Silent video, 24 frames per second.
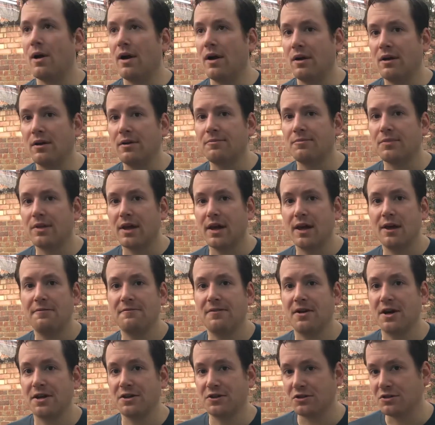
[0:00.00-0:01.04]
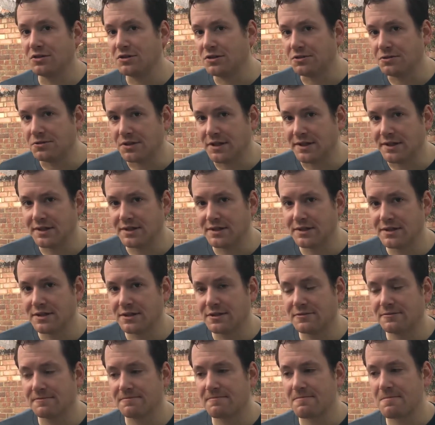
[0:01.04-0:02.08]
well, if I don't do this,
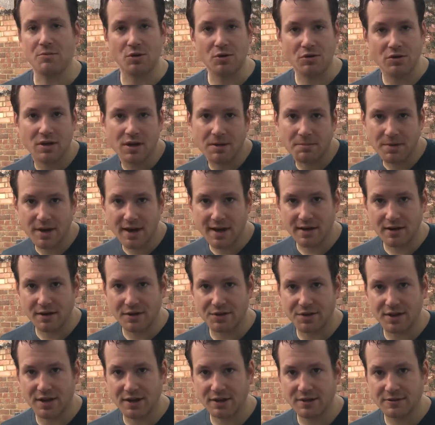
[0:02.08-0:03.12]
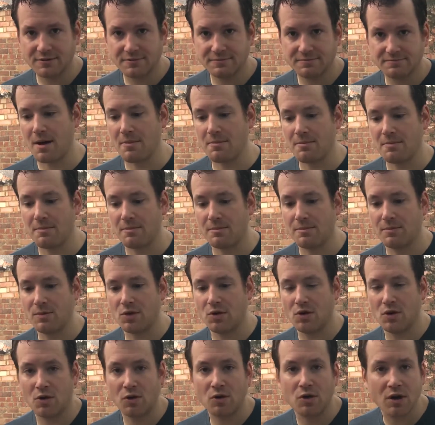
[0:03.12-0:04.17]
I'm not gonna be healthy. I'm
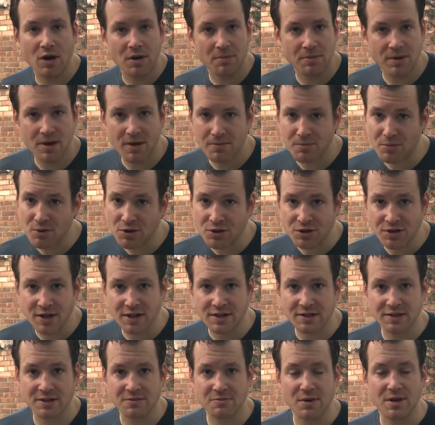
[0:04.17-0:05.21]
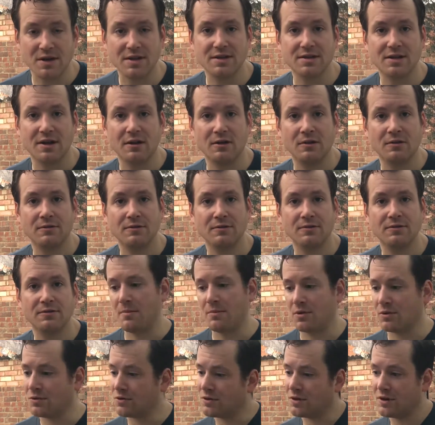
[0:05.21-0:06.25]
not gonna be appreciating myself.
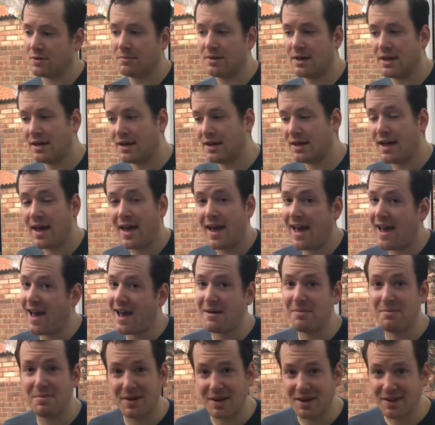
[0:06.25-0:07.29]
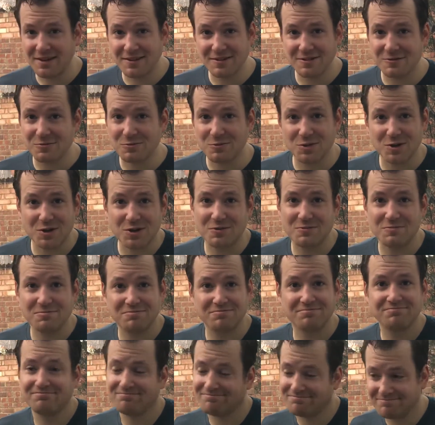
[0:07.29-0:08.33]
I'm not gonna be happy
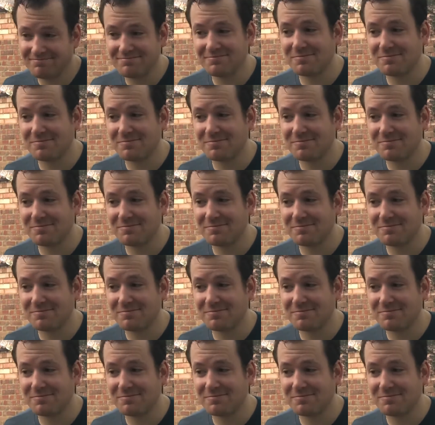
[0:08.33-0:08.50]
within